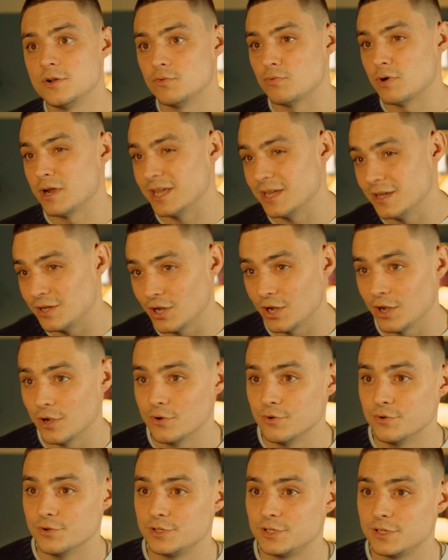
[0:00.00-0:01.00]
writing
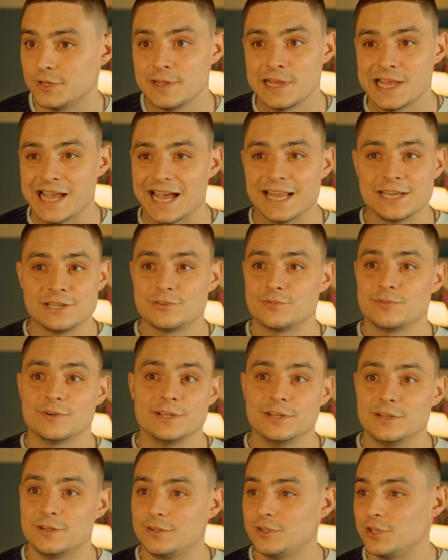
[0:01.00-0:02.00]
code,
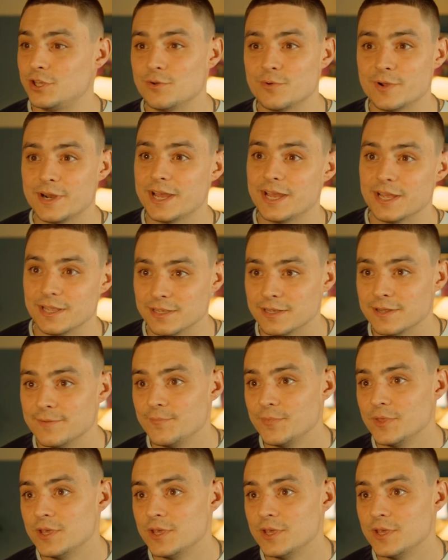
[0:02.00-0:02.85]
answering Q&A.